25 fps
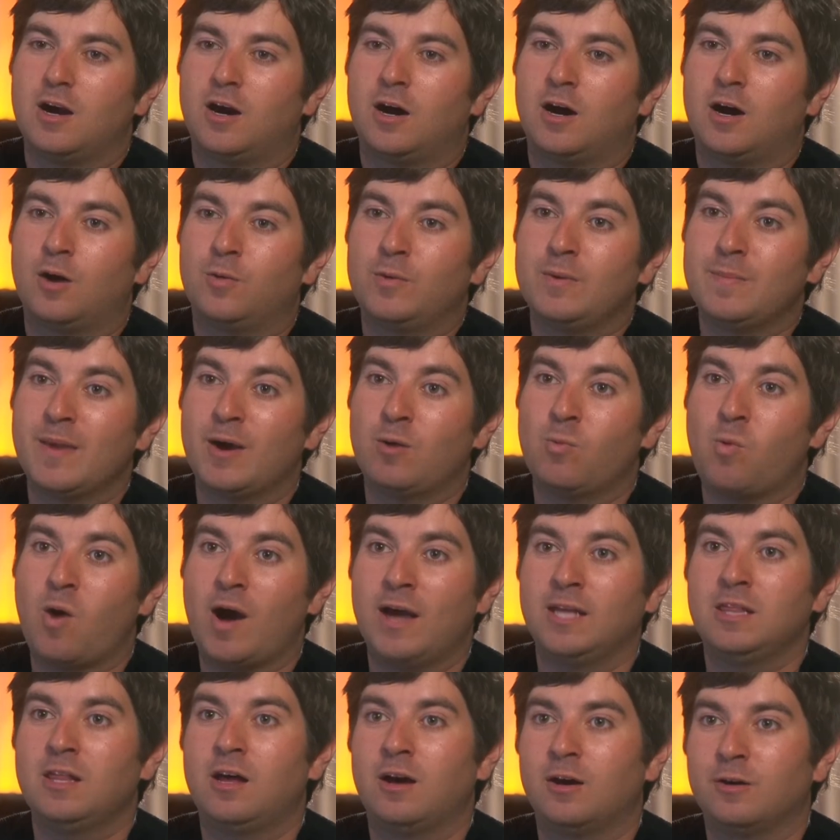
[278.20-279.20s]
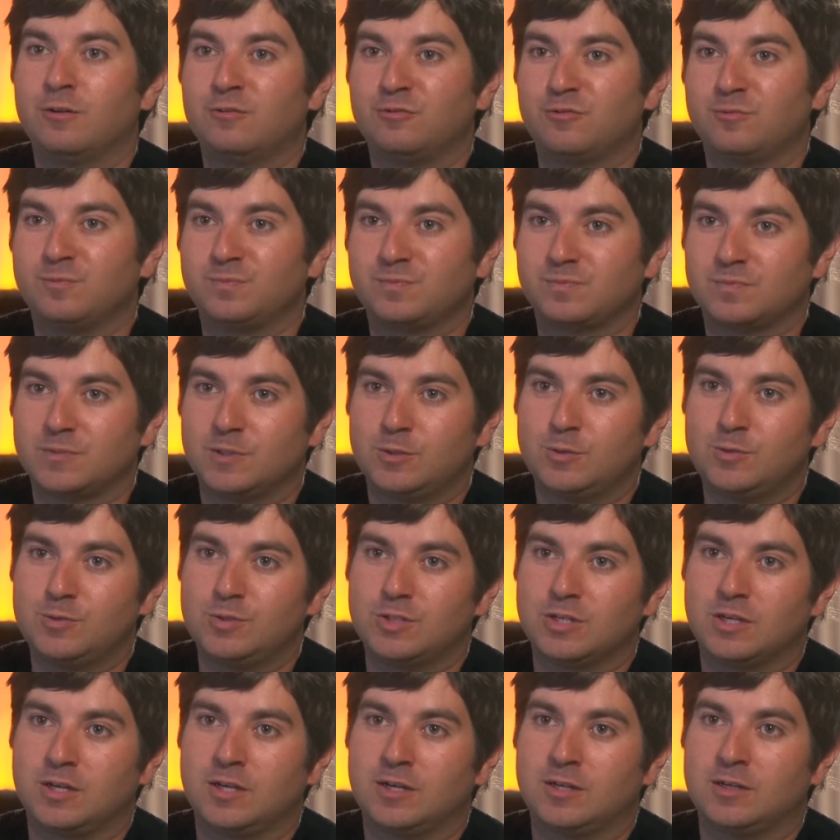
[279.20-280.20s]
Uh, we met Y-Love,
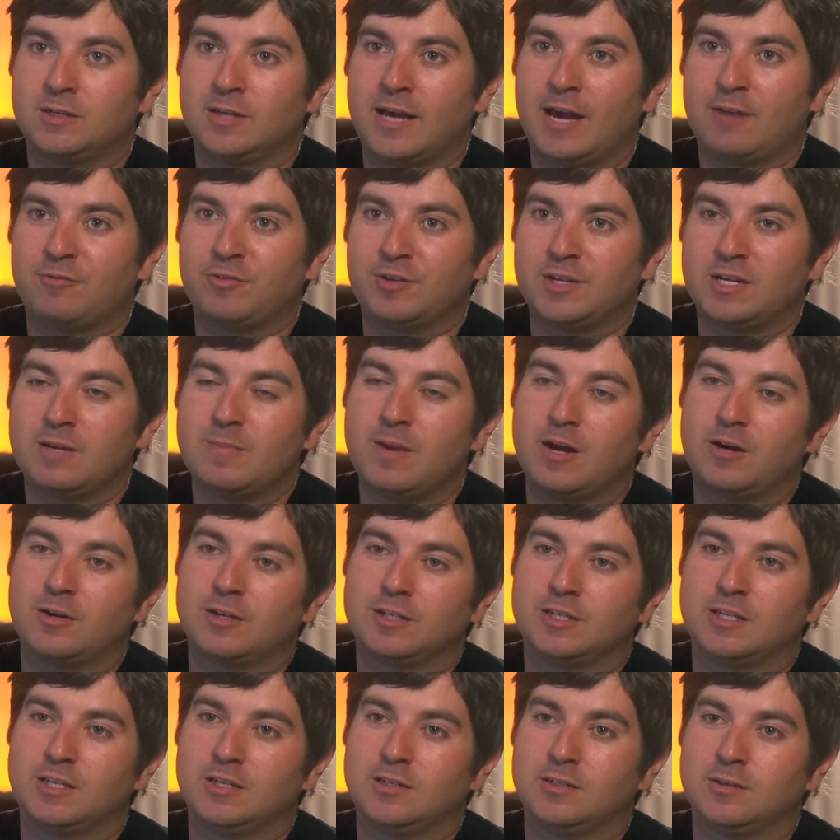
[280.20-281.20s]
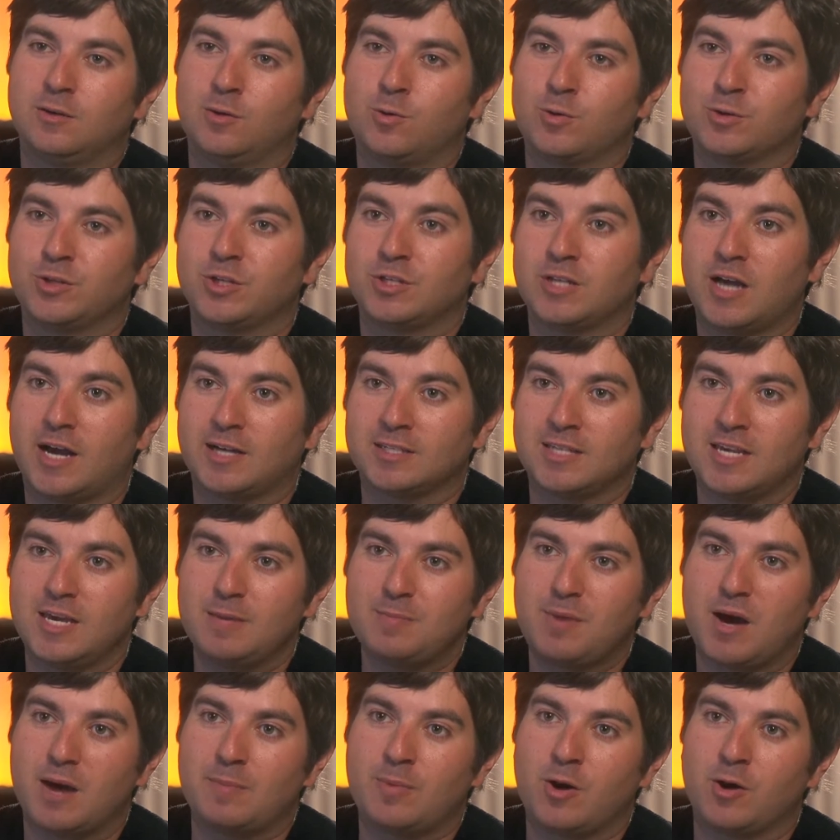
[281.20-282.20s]
who's an African-American Orthodox
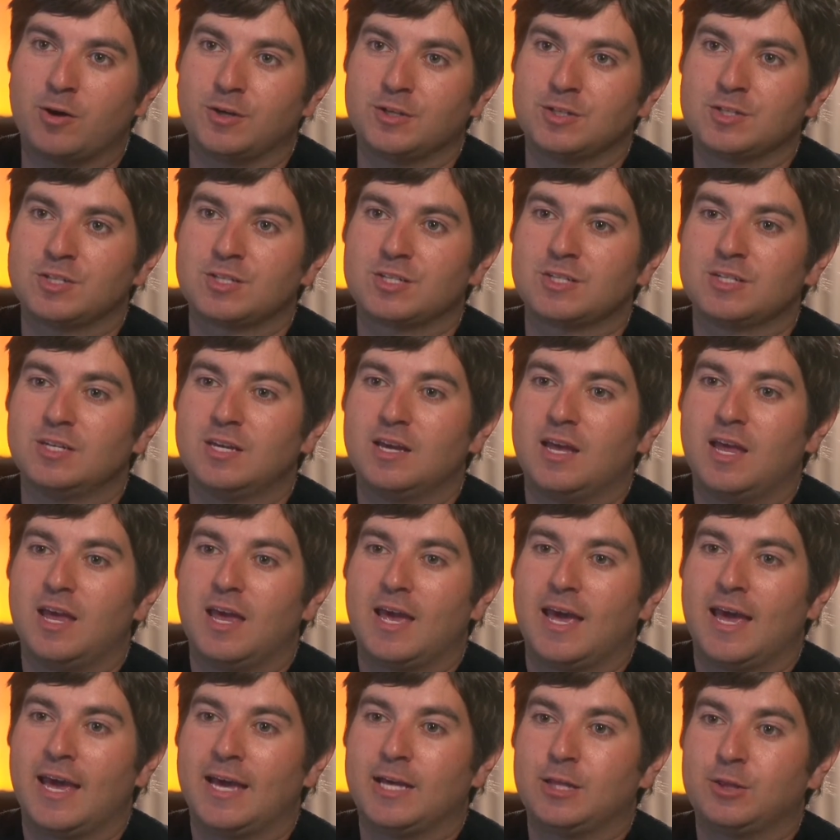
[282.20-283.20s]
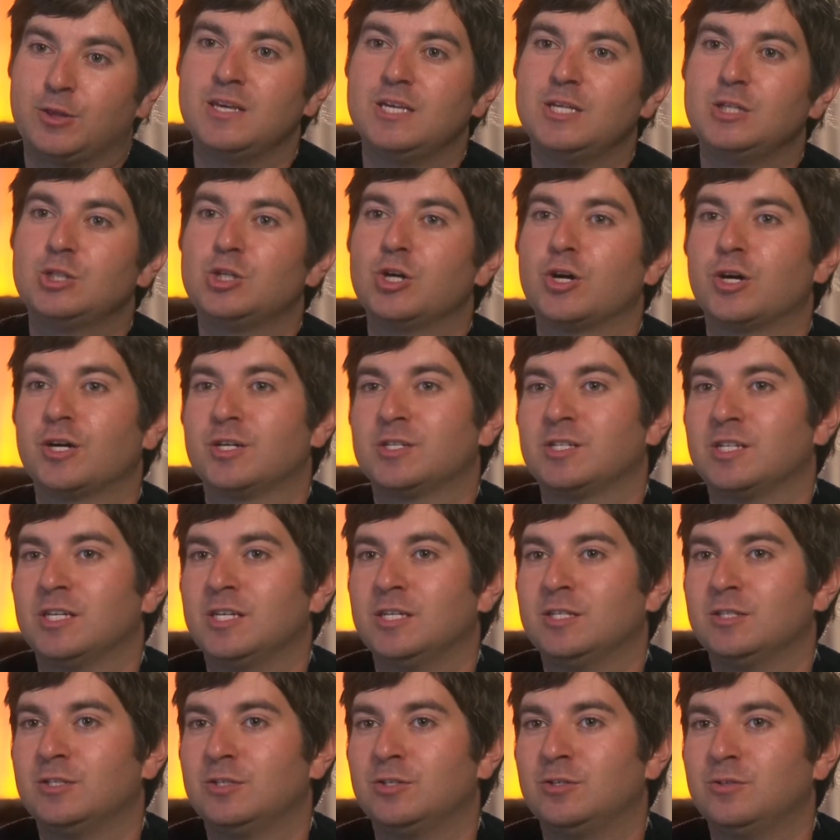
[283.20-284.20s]
hip-hop artist, and he took us
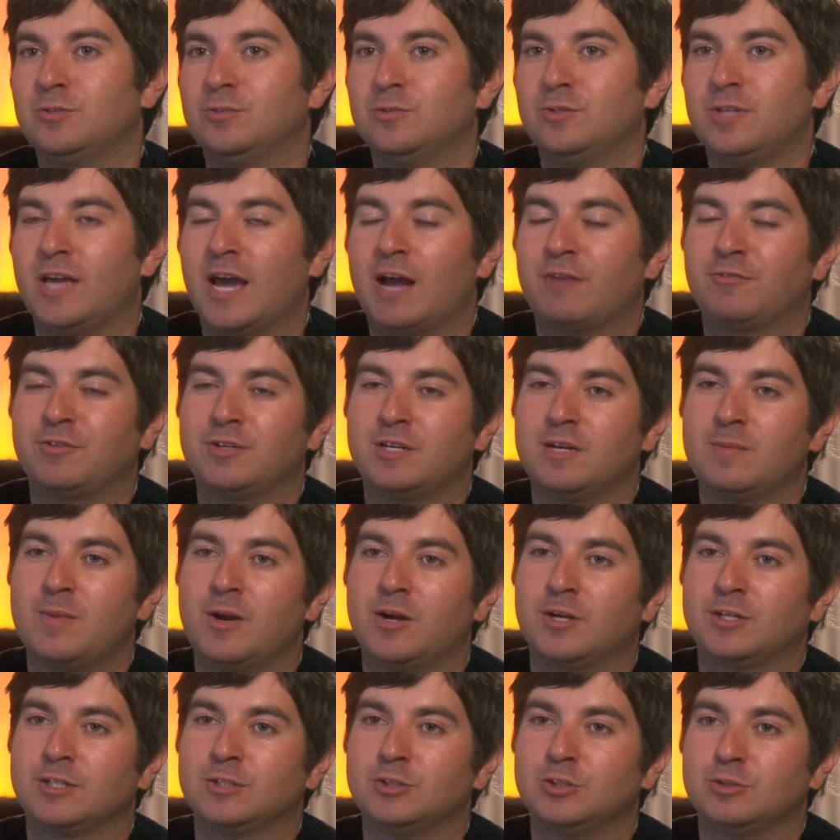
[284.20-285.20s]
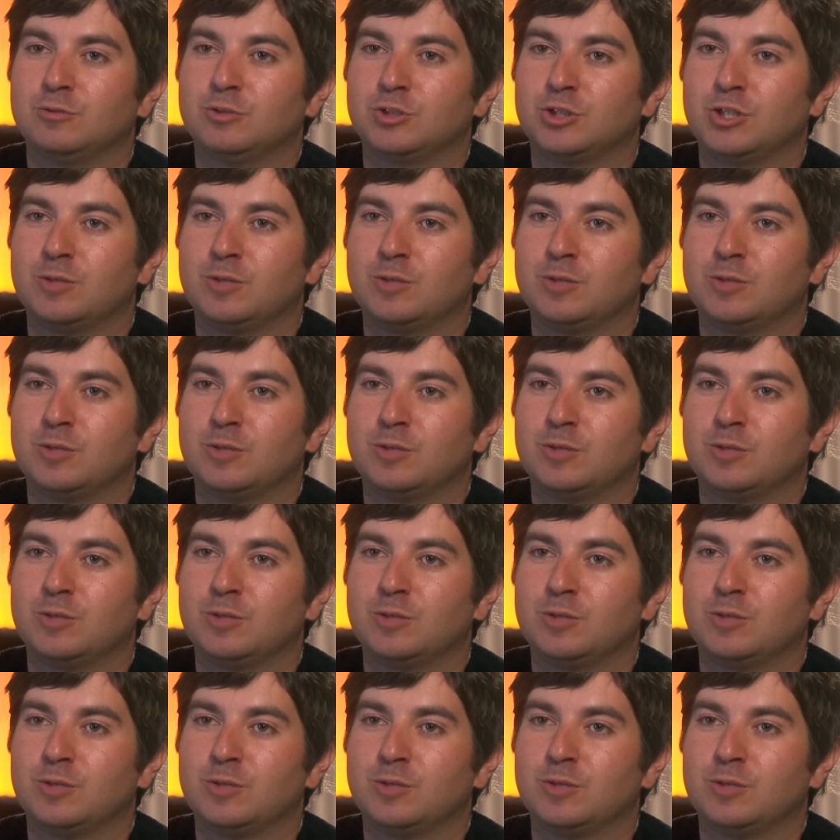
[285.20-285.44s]
into the African-American Jewish